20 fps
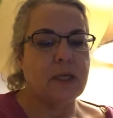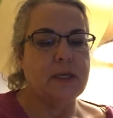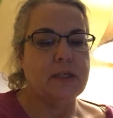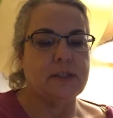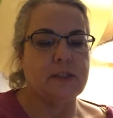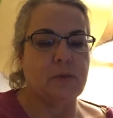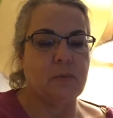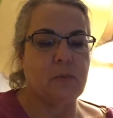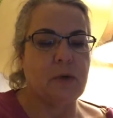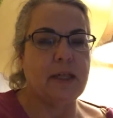
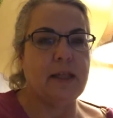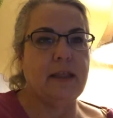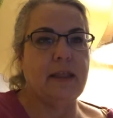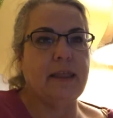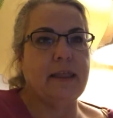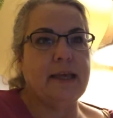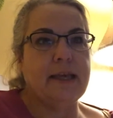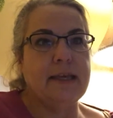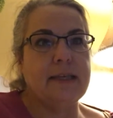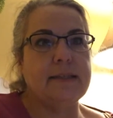So one of the
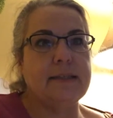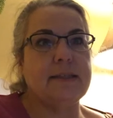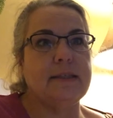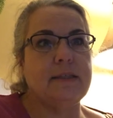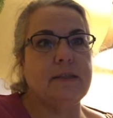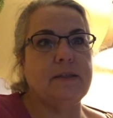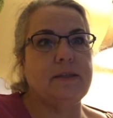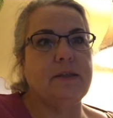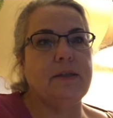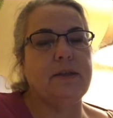
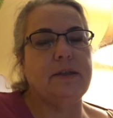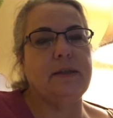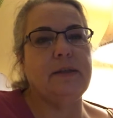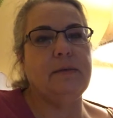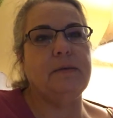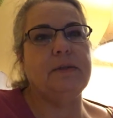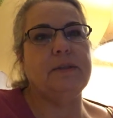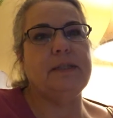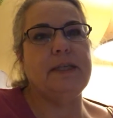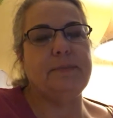
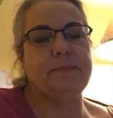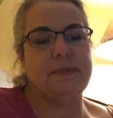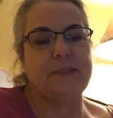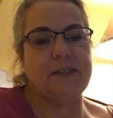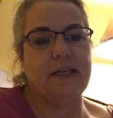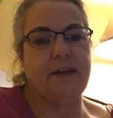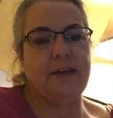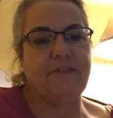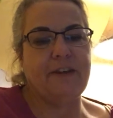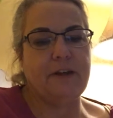the tips
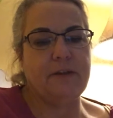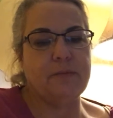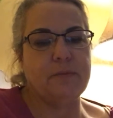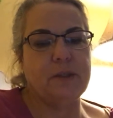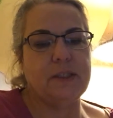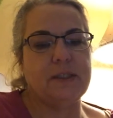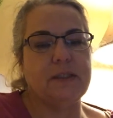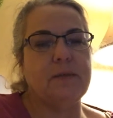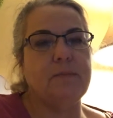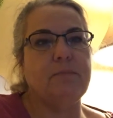that I found
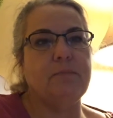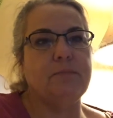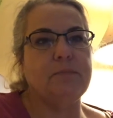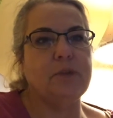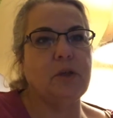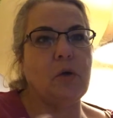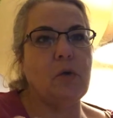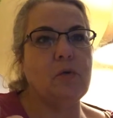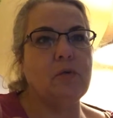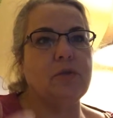was
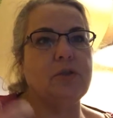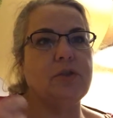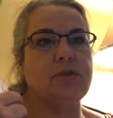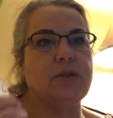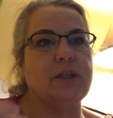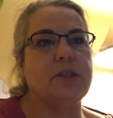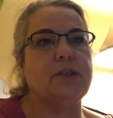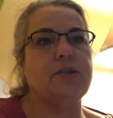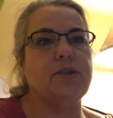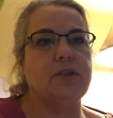don't
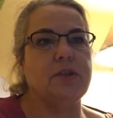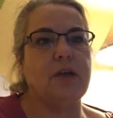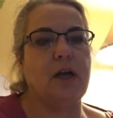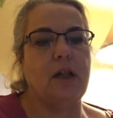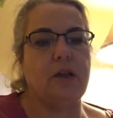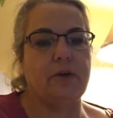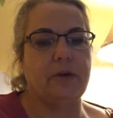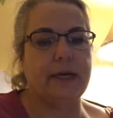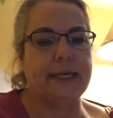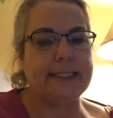trust your
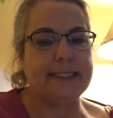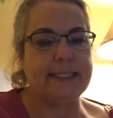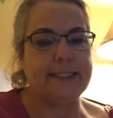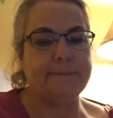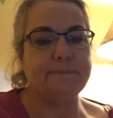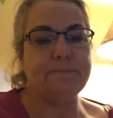caller ID.